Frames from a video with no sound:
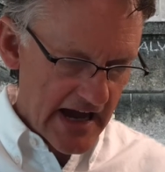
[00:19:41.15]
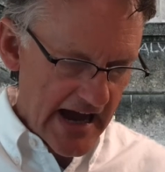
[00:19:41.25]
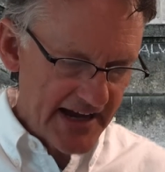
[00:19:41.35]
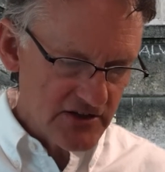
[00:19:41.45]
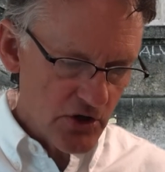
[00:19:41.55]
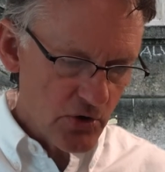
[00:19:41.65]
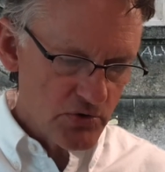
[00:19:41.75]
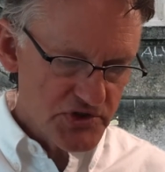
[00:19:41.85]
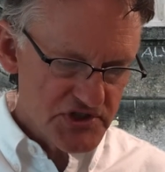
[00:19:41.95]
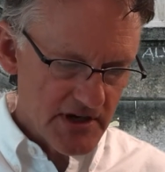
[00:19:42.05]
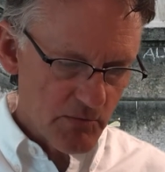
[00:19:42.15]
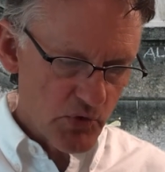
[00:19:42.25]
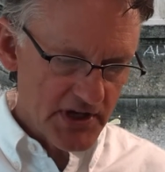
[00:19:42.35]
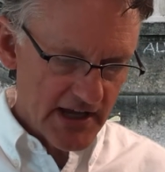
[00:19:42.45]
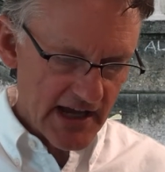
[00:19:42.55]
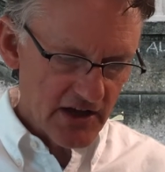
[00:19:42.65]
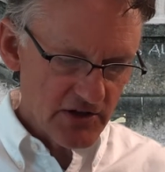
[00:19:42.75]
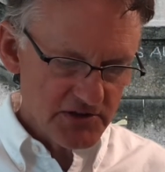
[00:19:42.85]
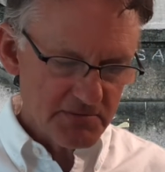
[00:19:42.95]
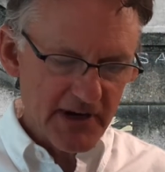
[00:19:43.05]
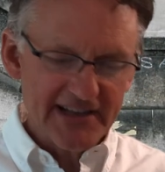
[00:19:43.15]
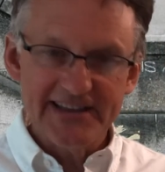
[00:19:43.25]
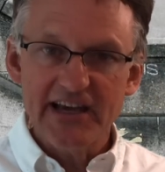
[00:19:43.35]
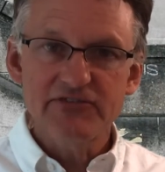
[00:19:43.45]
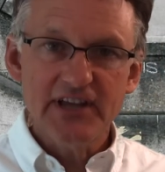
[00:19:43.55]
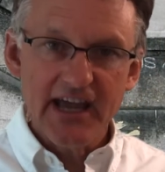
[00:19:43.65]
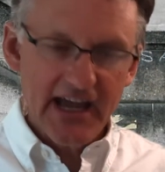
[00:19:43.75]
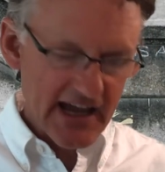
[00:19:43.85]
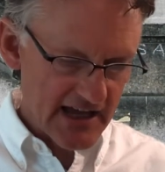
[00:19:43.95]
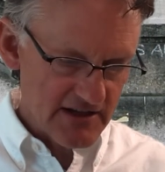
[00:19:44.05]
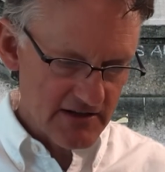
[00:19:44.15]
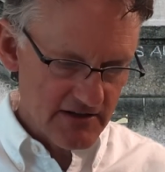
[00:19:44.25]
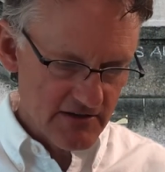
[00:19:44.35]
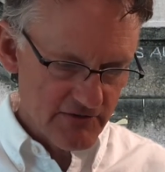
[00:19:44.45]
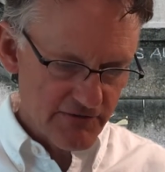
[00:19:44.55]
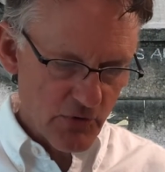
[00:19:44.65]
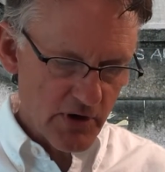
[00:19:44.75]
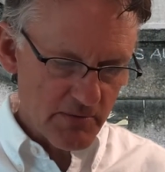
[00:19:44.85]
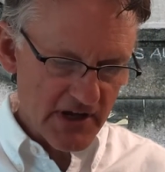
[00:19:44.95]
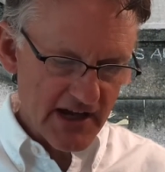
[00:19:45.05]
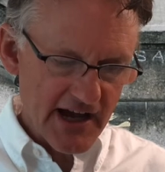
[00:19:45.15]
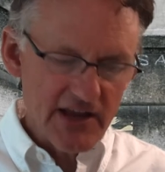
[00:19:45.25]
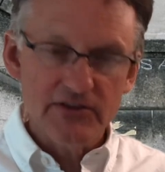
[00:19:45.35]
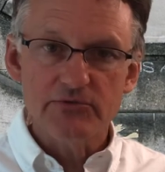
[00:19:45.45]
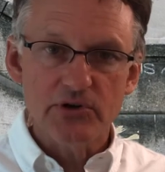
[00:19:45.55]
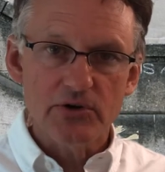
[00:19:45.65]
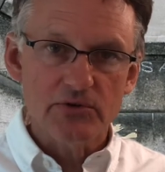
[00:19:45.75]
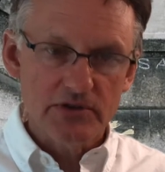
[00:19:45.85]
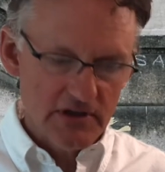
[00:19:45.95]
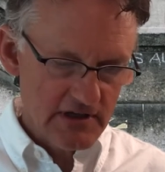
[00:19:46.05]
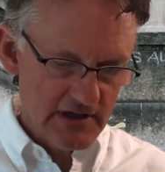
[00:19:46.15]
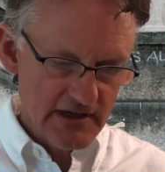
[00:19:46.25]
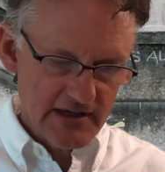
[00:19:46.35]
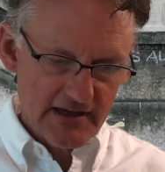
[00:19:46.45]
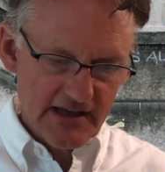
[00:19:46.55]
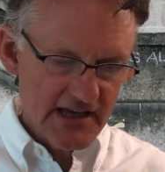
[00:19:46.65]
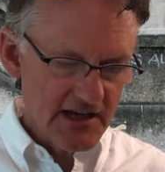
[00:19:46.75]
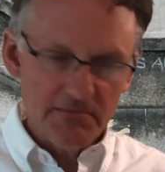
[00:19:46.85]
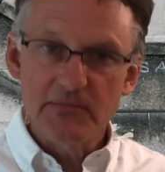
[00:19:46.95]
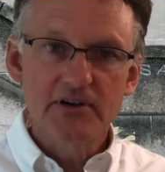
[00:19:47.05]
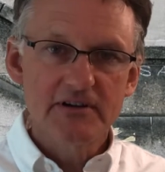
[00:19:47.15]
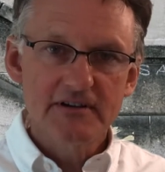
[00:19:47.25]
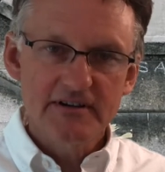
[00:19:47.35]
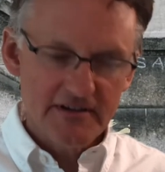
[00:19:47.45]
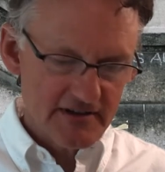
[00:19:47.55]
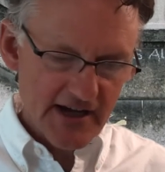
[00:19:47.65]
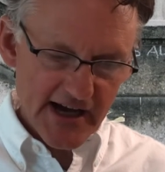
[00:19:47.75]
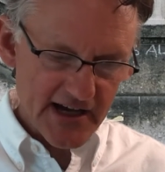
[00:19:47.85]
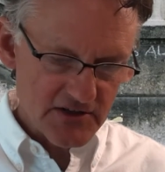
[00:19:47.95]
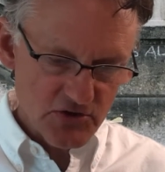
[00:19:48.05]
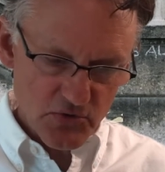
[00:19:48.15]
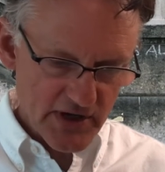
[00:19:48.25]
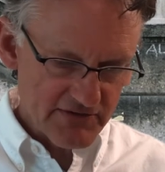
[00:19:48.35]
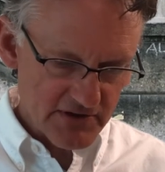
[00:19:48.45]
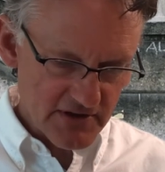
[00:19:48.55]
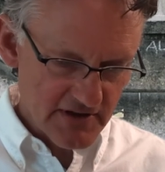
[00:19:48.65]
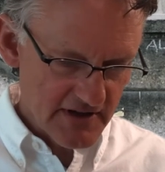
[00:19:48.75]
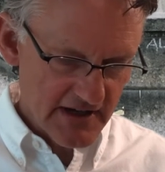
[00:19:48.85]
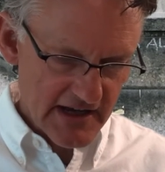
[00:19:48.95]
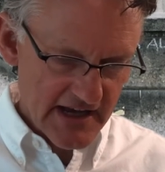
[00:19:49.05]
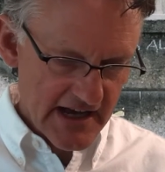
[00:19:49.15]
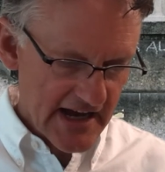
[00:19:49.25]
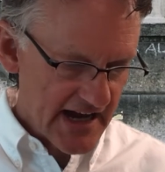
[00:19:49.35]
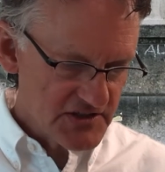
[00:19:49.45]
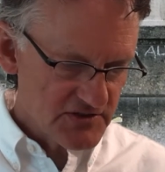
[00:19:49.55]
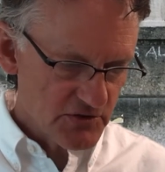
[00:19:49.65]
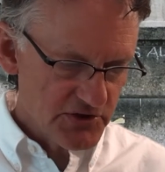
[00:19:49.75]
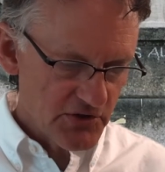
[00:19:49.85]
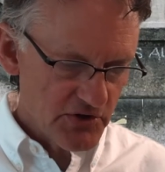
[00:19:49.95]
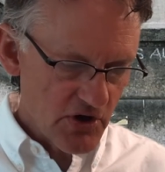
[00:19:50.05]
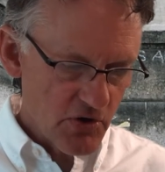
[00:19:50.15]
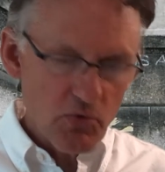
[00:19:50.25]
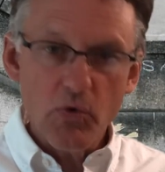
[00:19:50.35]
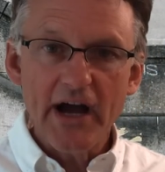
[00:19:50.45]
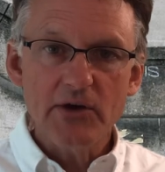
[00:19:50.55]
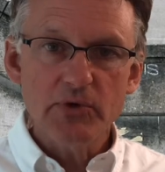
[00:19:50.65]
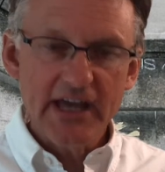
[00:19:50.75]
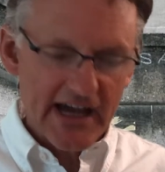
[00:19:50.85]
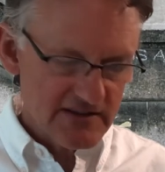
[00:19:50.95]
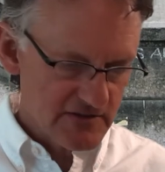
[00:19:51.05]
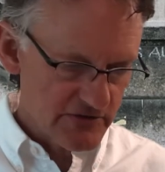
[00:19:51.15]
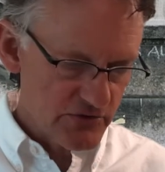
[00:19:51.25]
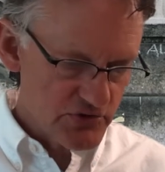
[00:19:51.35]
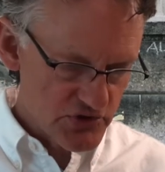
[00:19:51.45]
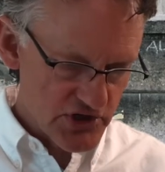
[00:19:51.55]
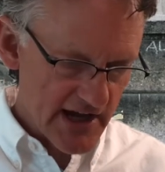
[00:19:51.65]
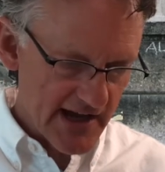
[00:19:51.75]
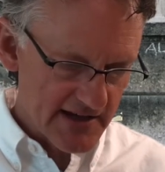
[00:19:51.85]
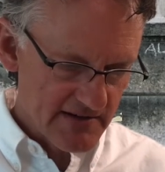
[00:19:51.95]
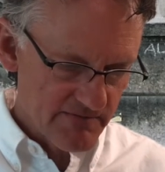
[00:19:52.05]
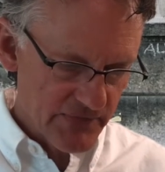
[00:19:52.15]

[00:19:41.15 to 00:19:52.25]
I know someone held my left hand for me on the road. Him, God, whoever. I still don't know why we had to lose John,